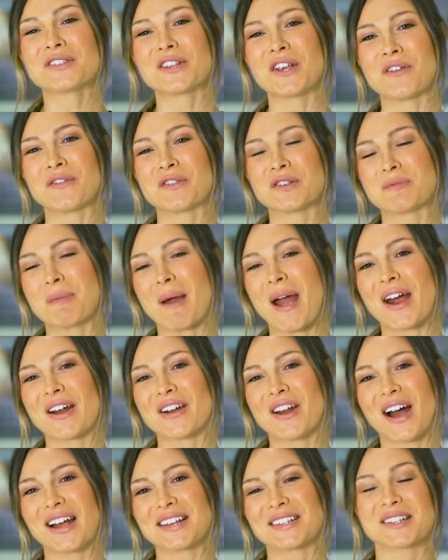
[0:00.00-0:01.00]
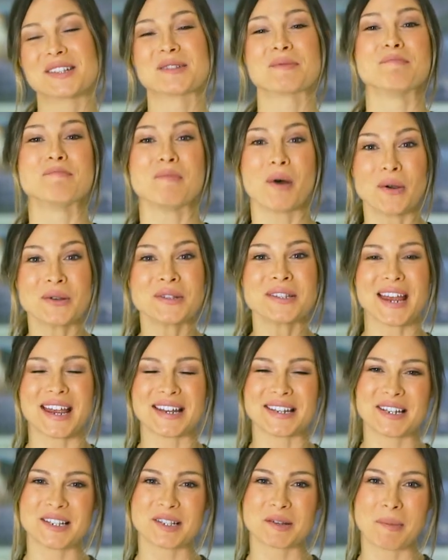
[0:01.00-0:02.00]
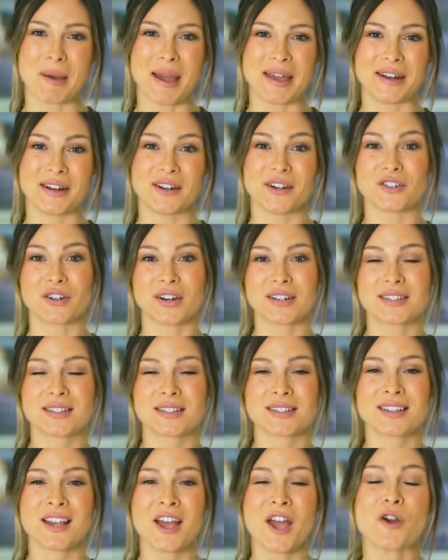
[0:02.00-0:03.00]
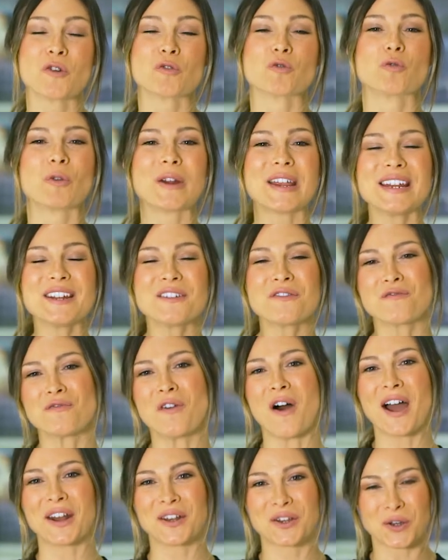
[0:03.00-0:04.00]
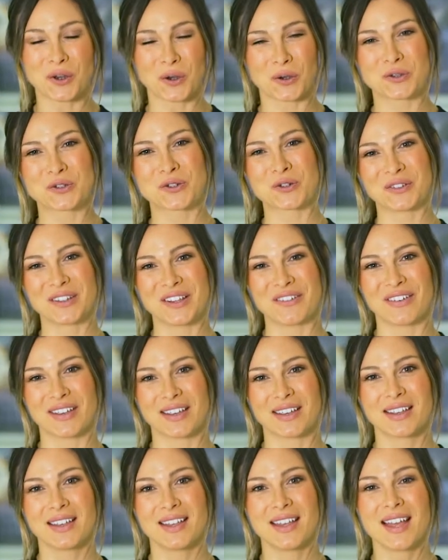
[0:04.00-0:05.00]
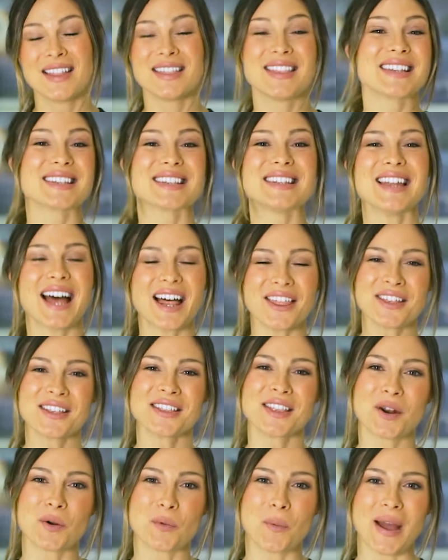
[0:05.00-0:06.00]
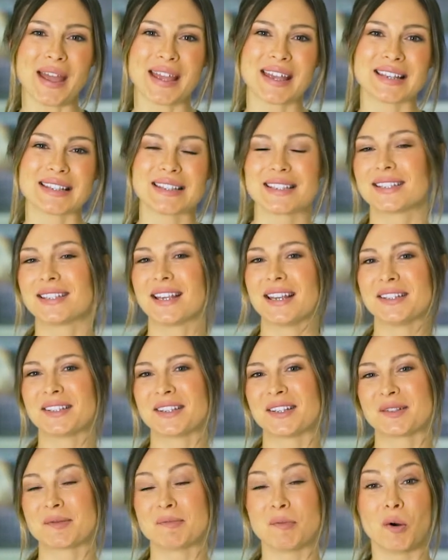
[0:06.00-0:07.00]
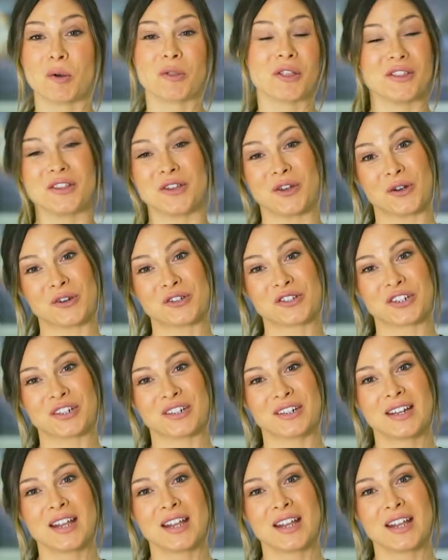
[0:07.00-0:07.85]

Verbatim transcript: Surfers Paradise's most anticipated addresses, redefining coastal living. There's nothing that awakens the senses more than the ocean.